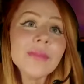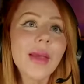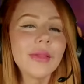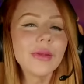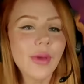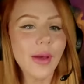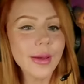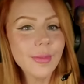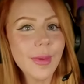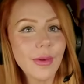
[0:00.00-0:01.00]
And they're
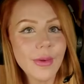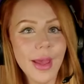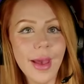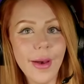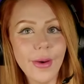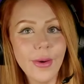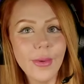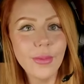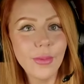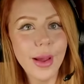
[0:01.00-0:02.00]
talking about
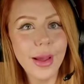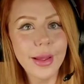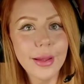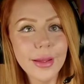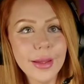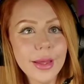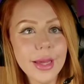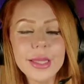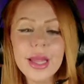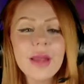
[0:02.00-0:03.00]
how, why.
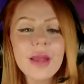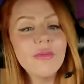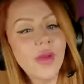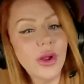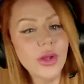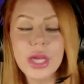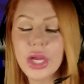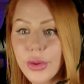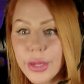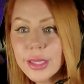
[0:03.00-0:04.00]
He's like very
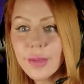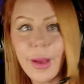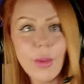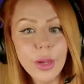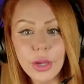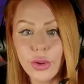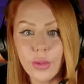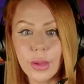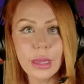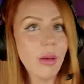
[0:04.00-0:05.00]
curious about what you're
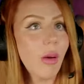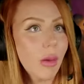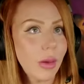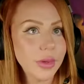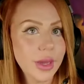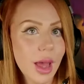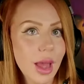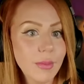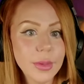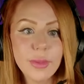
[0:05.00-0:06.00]
doing all the
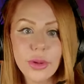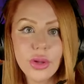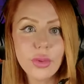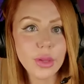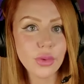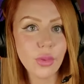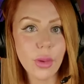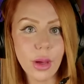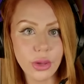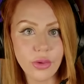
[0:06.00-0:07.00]
time, especially what's
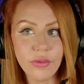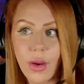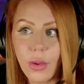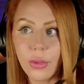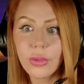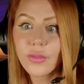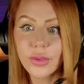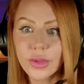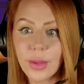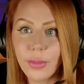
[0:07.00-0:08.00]
going on your phone for
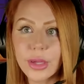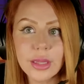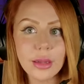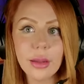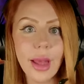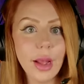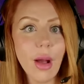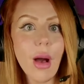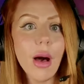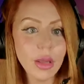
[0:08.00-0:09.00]
some reason, like
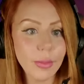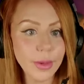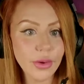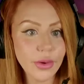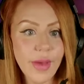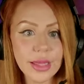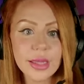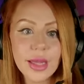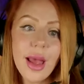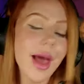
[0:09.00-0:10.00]
all up in your
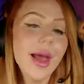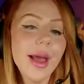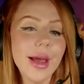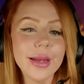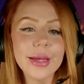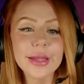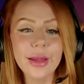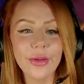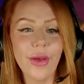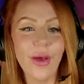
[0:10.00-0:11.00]
face. And he's
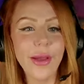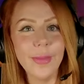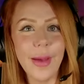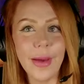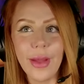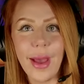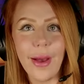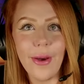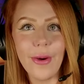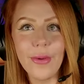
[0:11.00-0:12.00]
like talking about
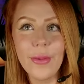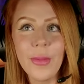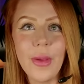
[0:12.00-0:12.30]
how,